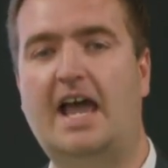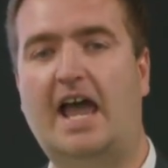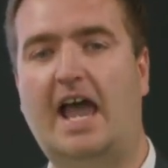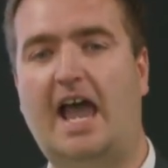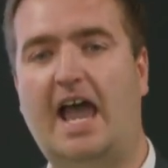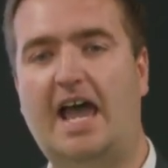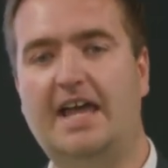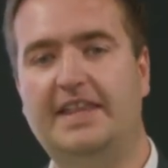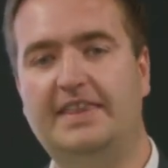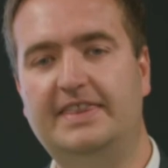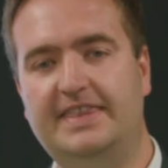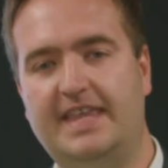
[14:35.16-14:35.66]

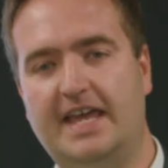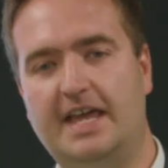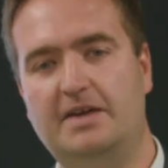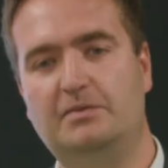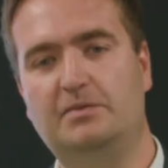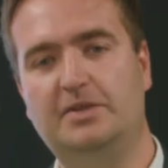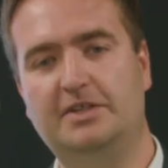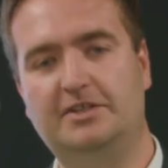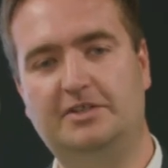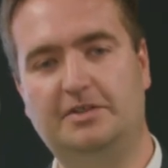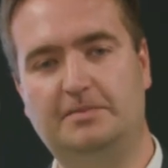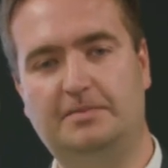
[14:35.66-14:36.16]
and then
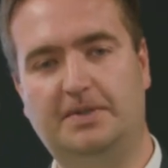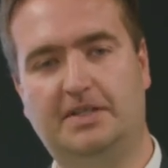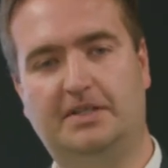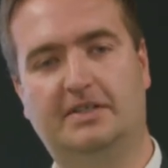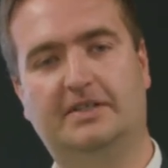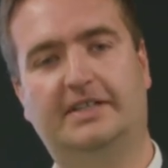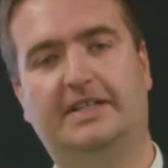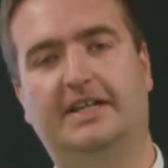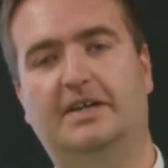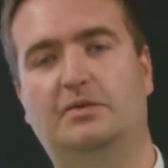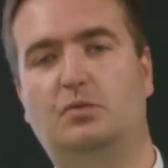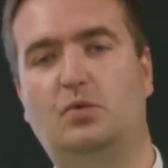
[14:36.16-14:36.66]
we should be
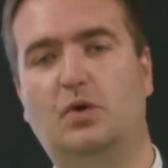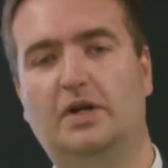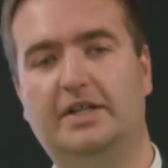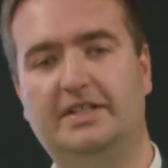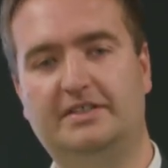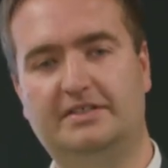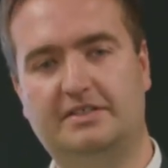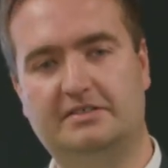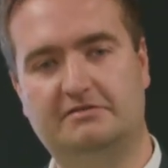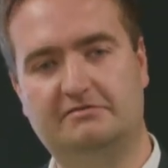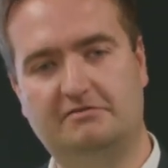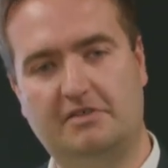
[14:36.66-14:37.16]
looking at what
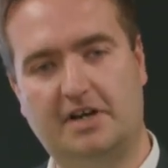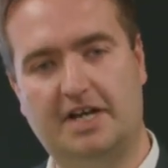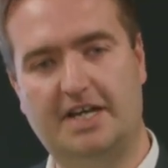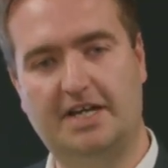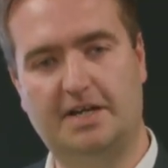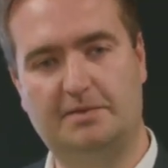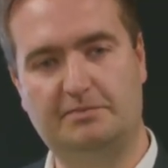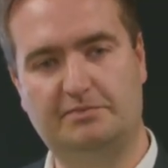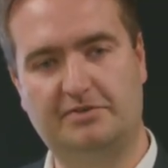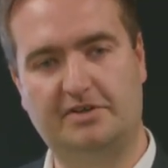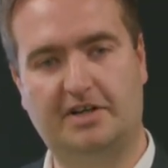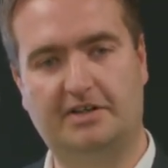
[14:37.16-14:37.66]
is the right
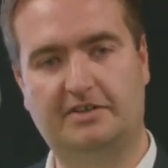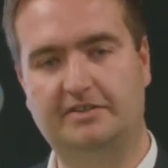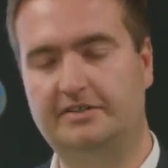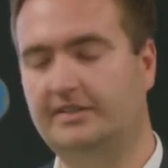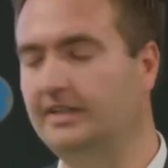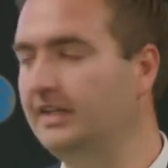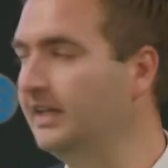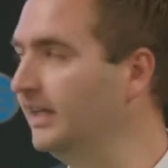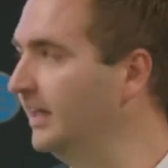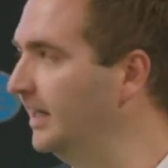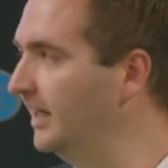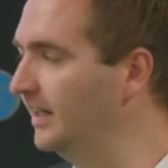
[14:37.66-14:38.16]
approach
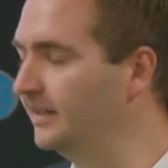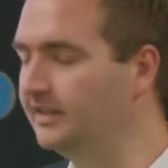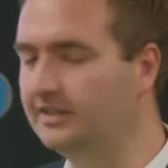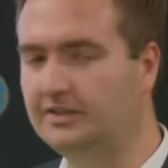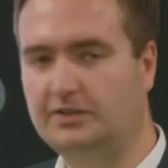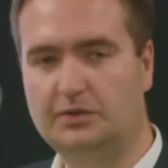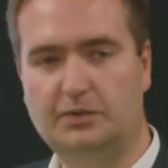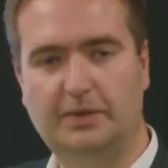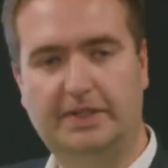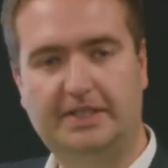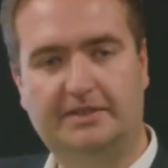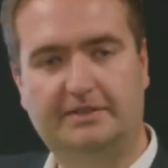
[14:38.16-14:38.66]
in the
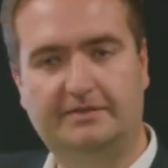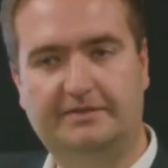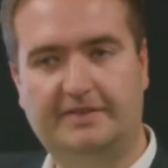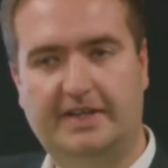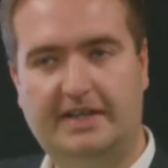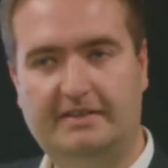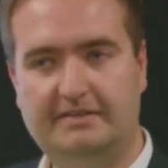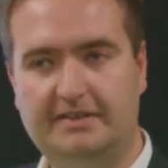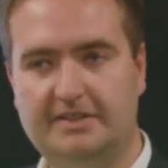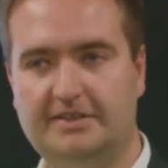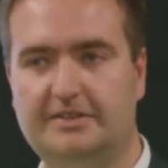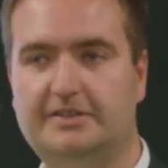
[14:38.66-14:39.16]
suite of
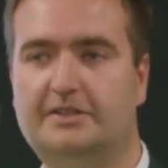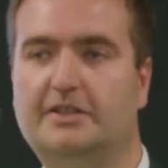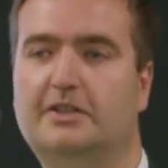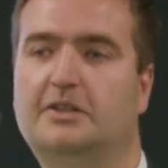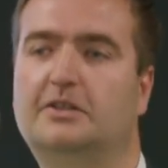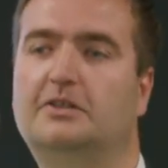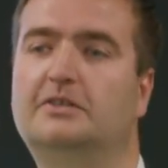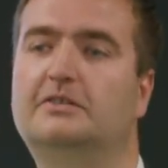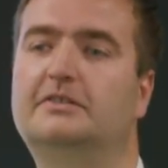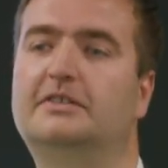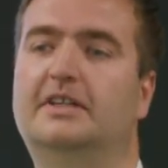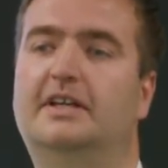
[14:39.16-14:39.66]
various
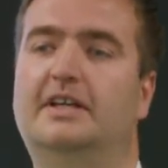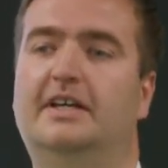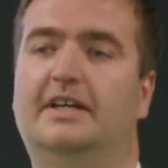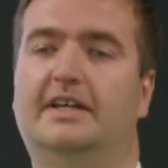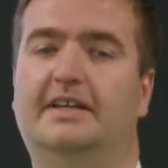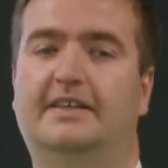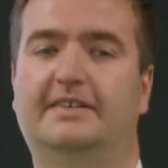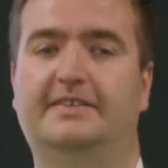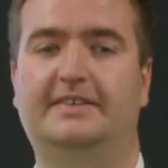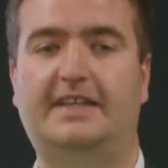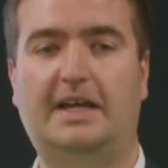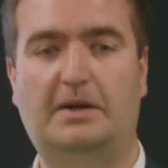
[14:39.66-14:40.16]
tools
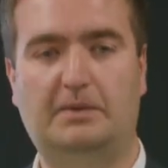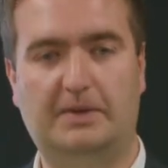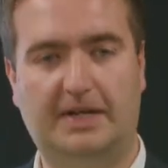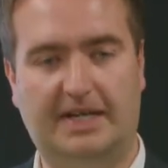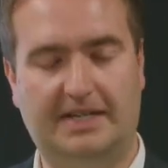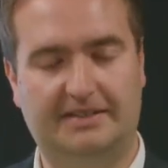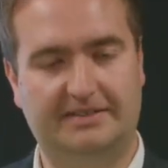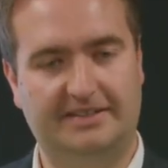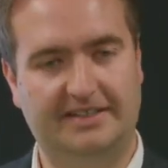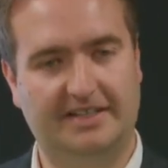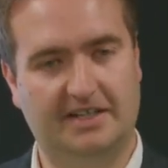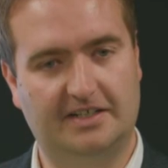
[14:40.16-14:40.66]
that will
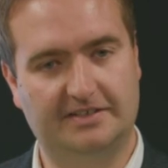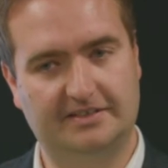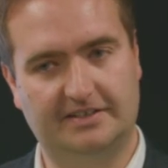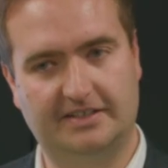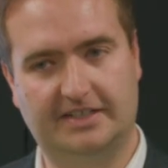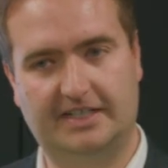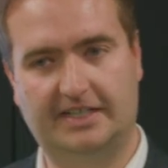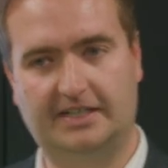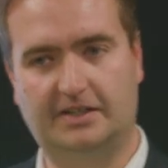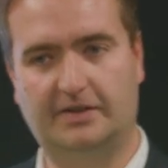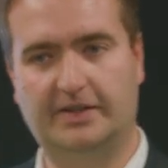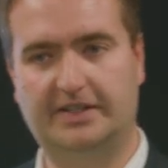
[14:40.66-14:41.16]
actually answer
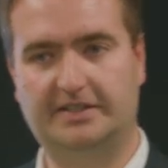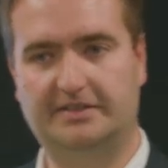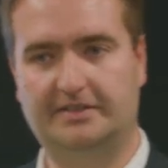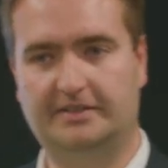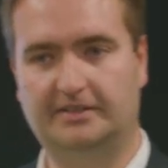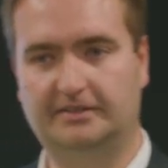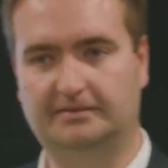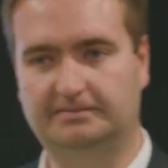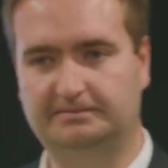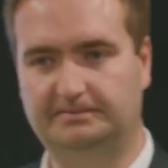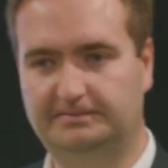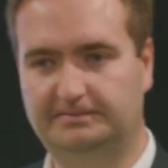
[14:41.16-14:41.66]
that question.